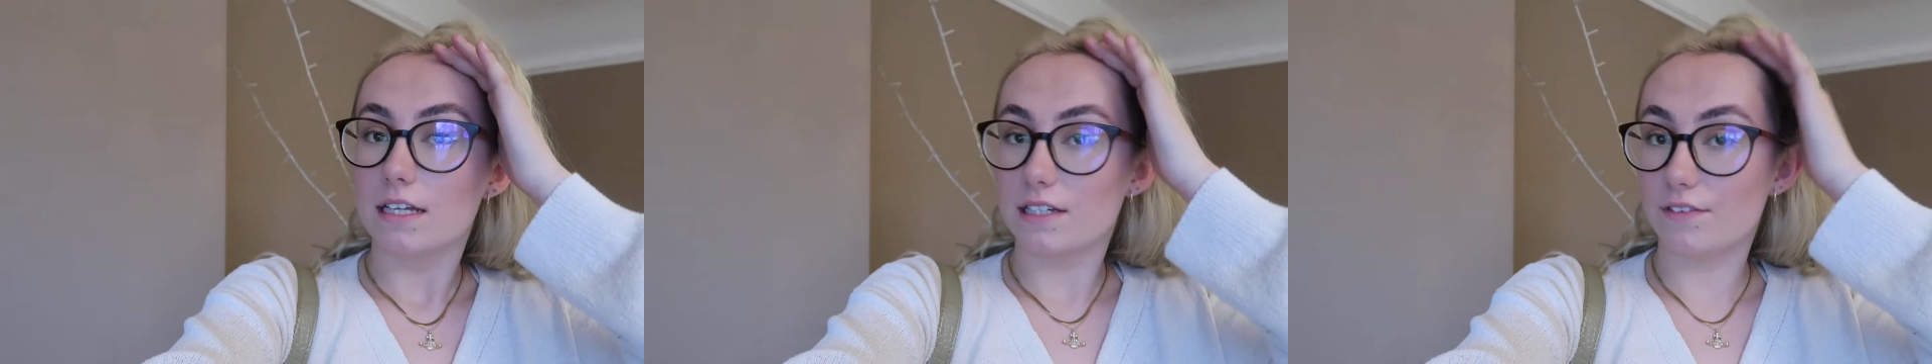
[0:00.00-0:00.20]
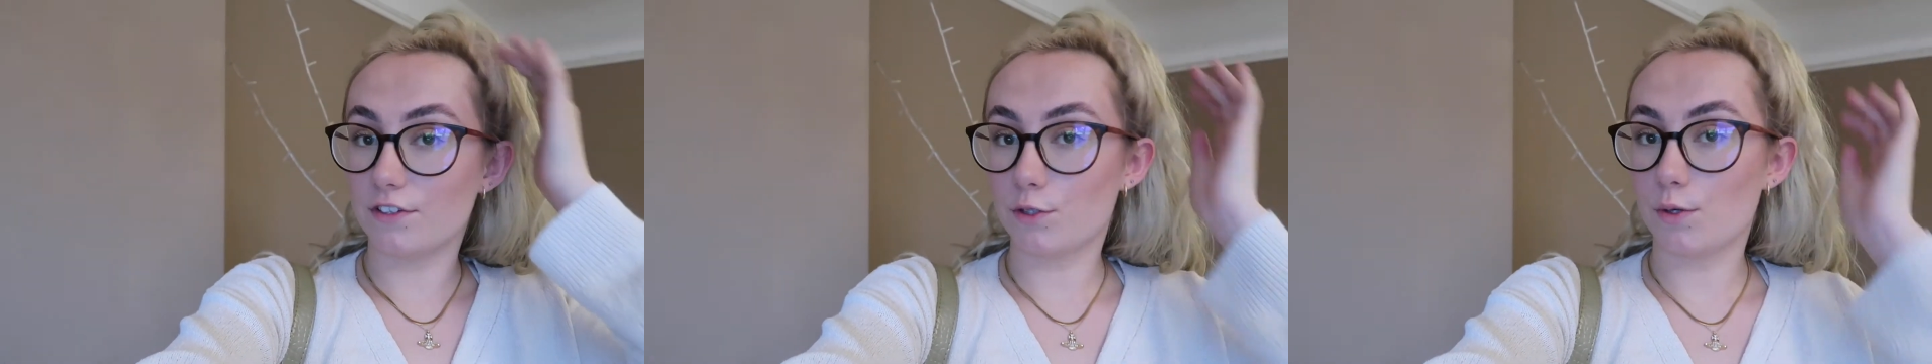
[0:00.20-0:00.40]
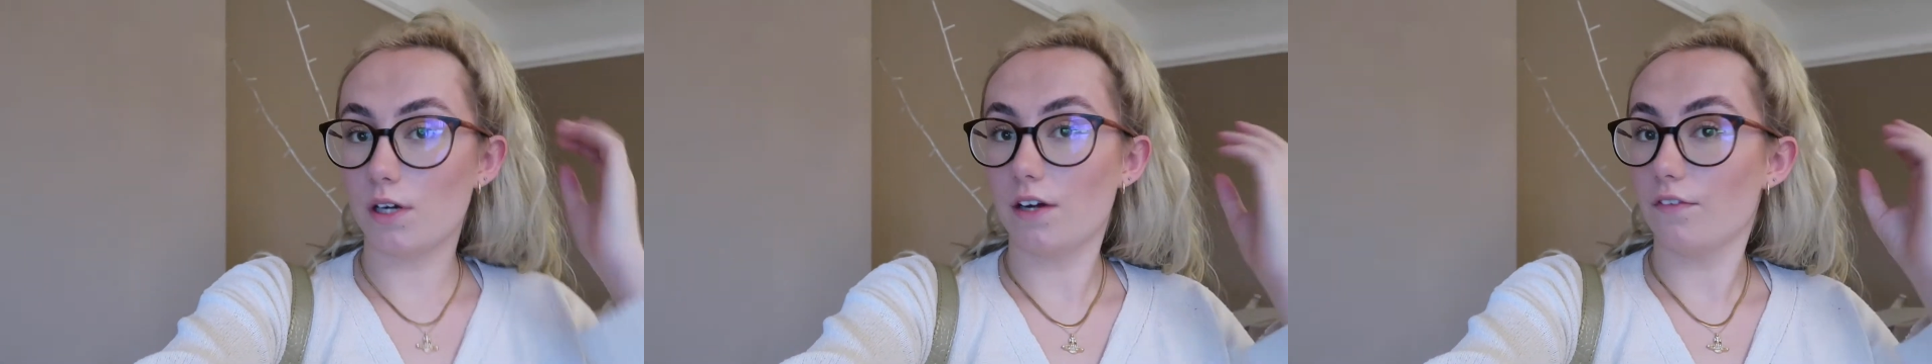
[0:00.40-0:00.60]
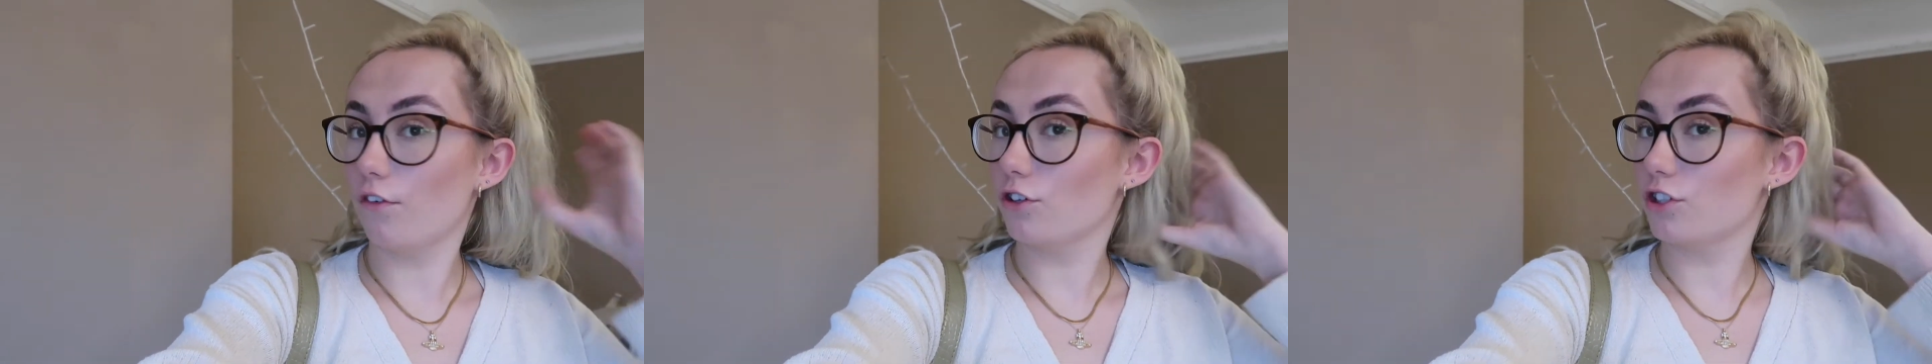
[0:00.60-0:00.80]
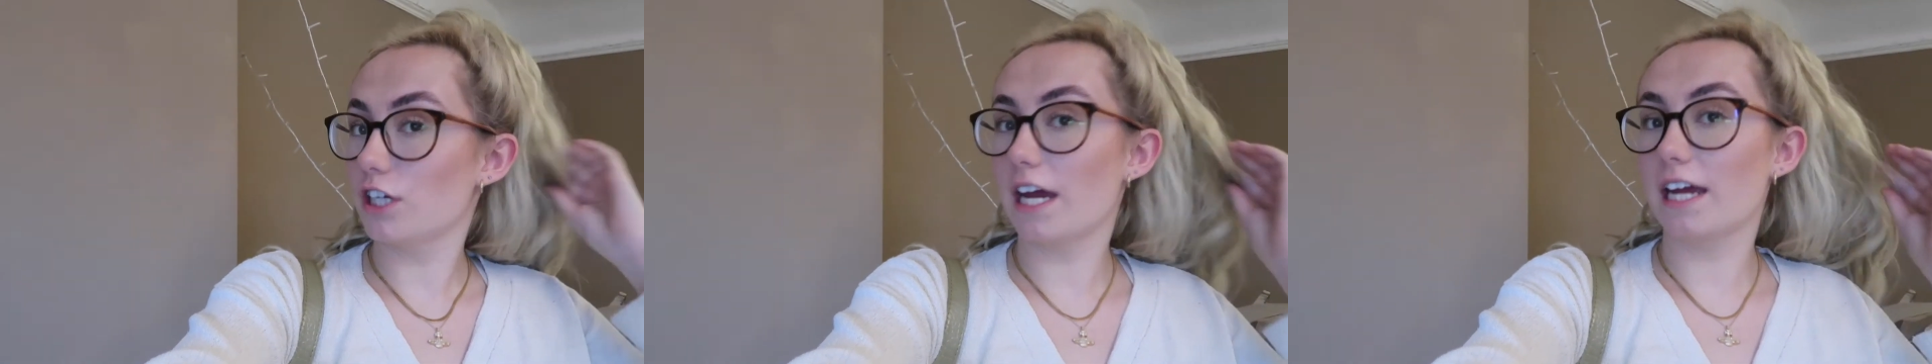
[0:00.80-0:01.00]
different to earlier, I've
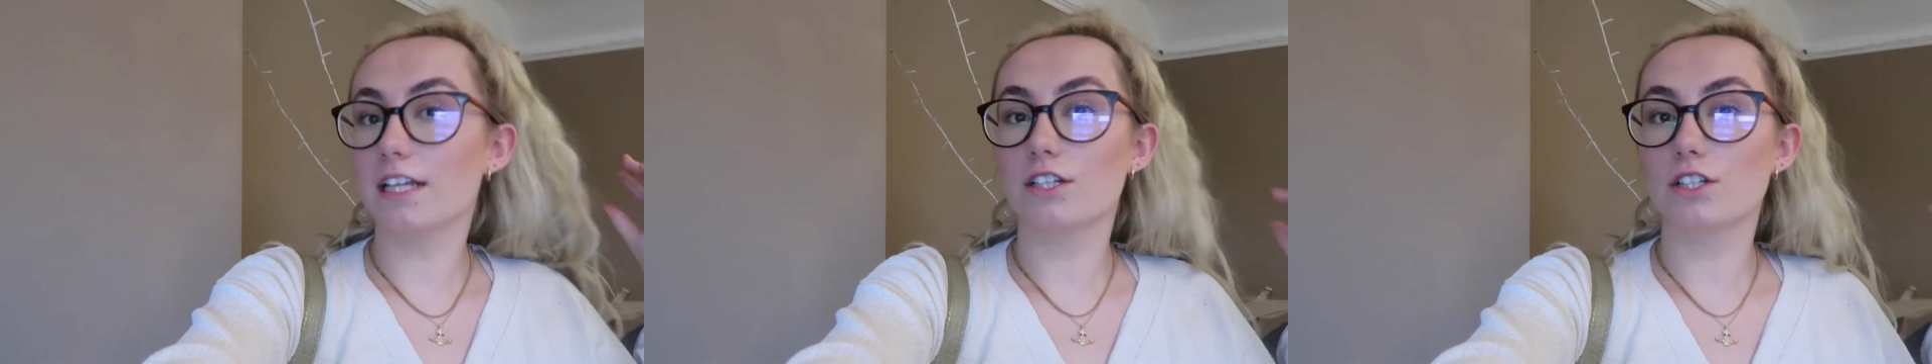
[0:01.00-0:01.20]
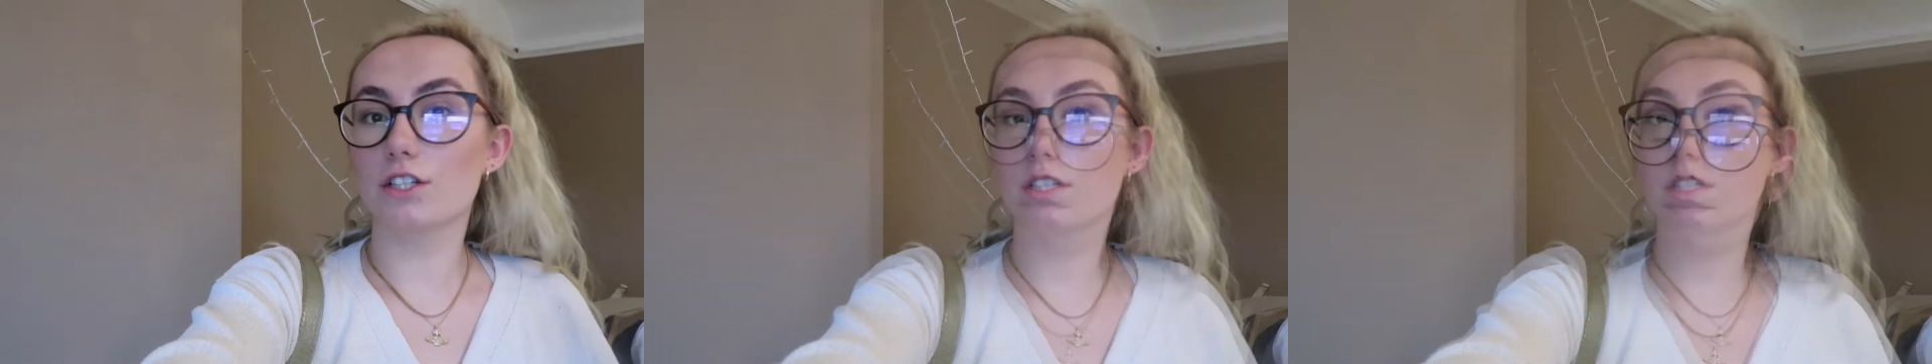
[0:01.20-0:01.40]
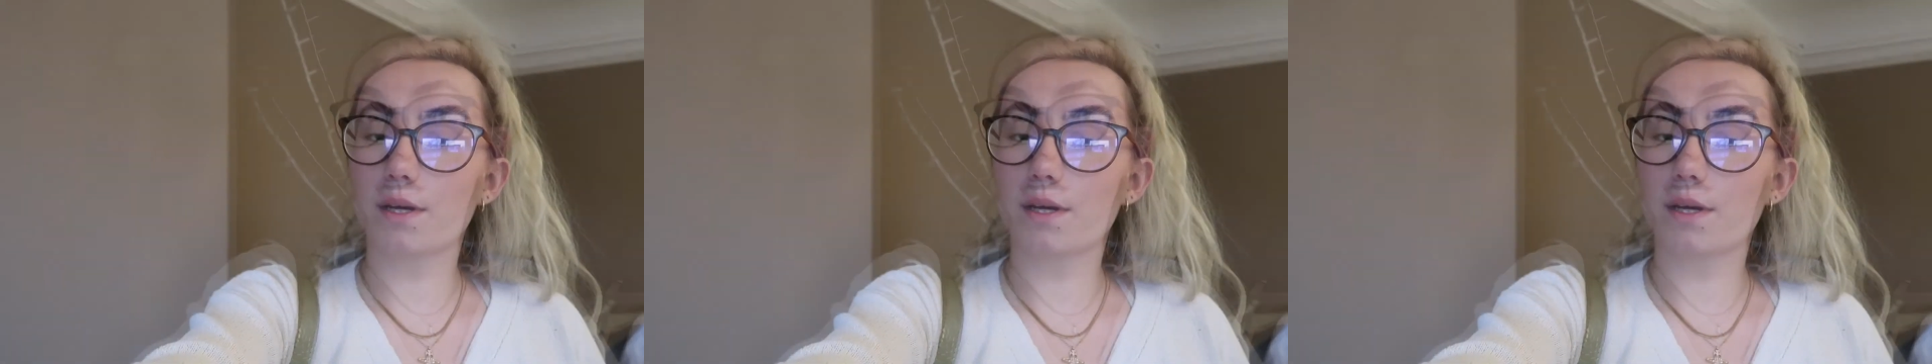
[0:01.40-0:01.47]
got changed